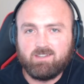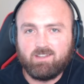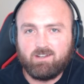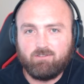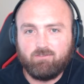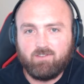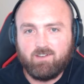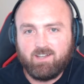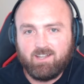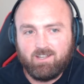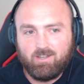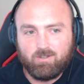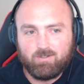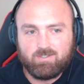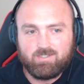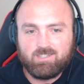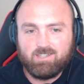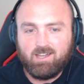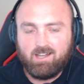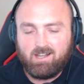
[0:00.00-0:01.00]
to their
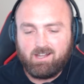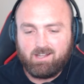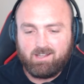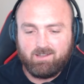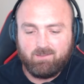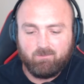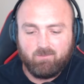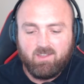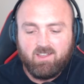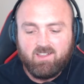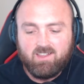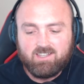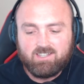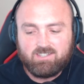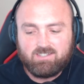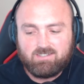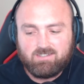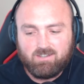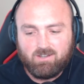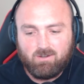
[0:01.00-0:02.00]
videos.
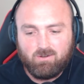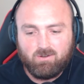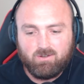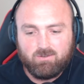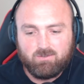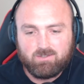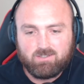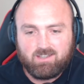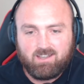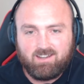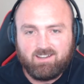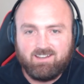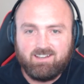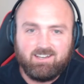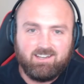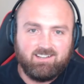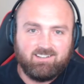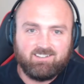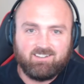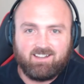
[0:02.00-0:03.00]
So it was kind of
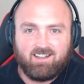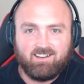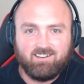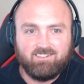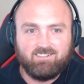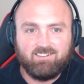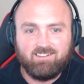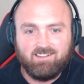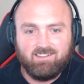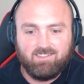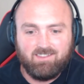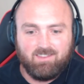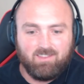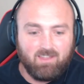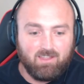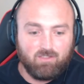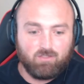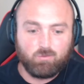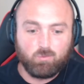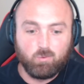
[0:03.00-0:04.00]
neat to kind of see that
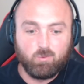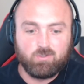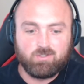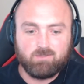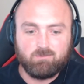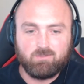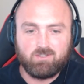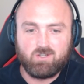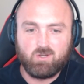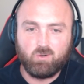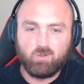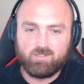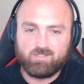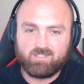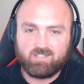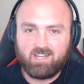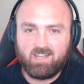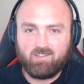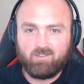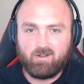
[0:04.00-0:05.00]
they threw some tools
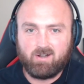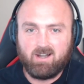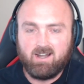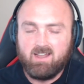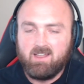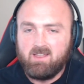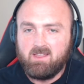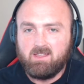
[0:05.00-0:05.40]
together,